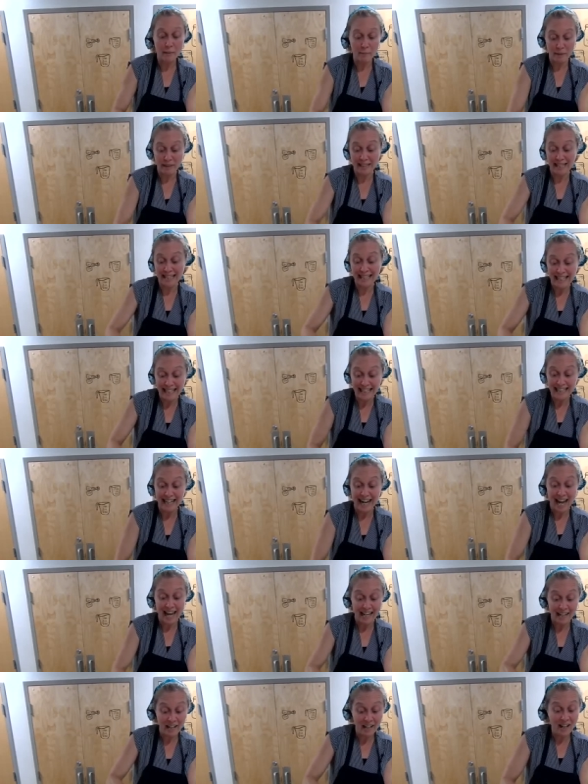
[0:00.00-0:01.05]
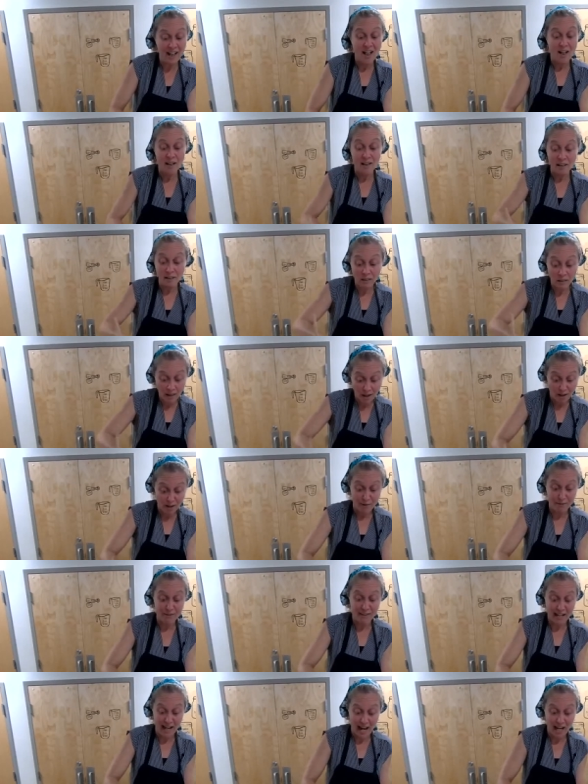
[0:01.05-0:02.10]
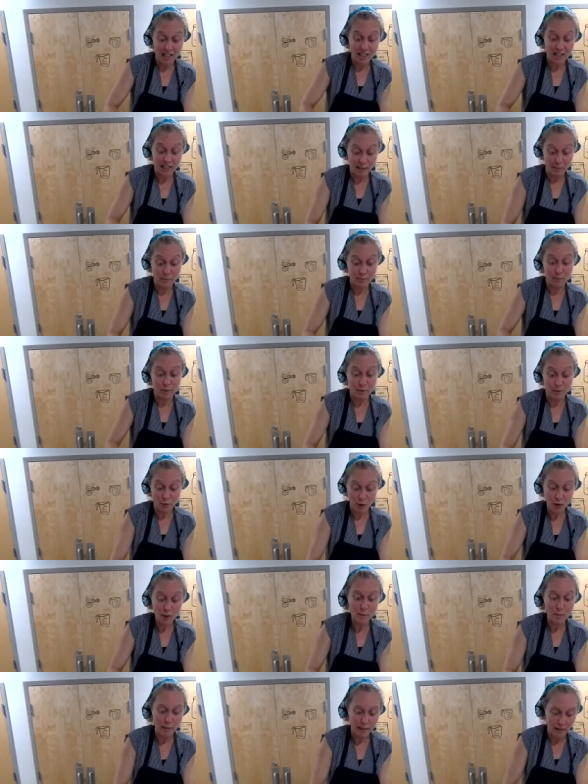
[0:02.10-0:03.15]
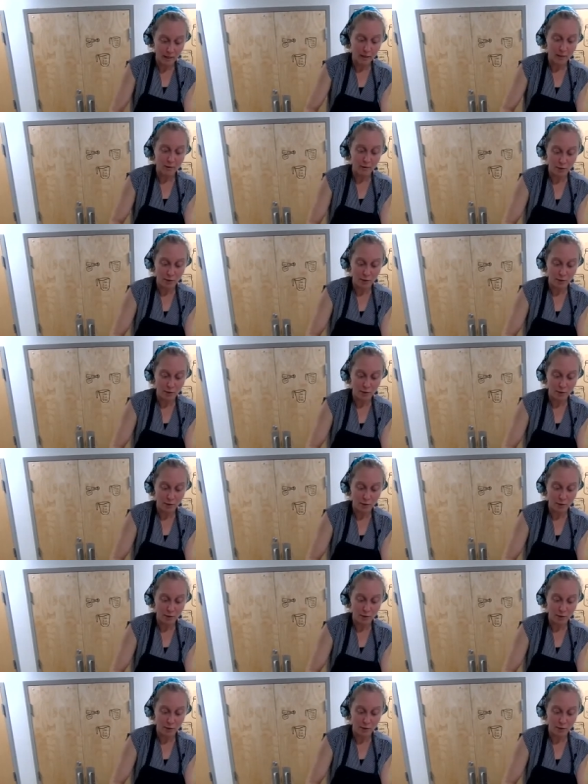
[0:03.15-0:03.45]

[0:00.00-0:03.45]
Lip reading: But the thing that I love and actually prefer to butter